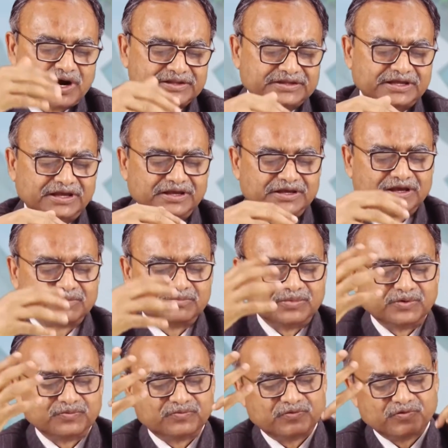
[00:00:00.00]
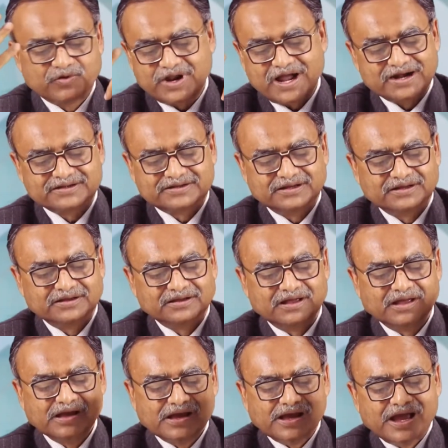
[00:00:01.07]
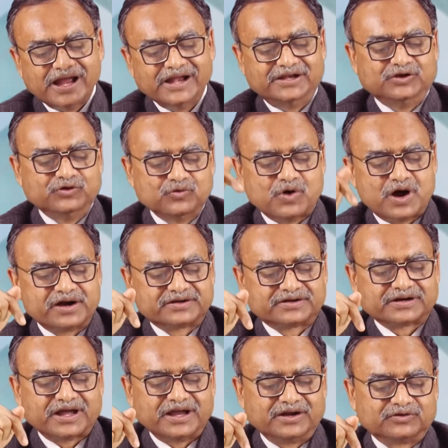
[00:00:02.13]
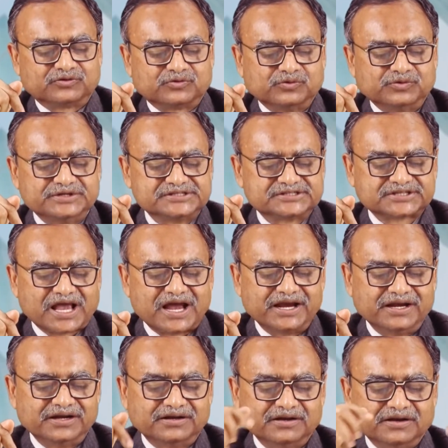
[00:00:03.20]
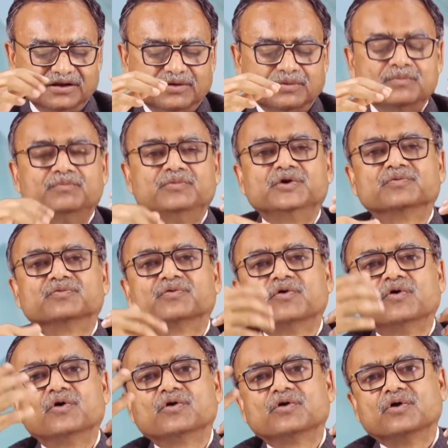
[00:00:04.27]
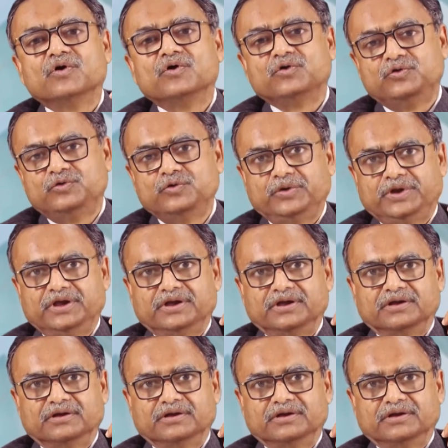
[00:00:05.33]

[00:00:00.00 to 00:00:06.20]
are thinking before acting and you are trying to decide before doing.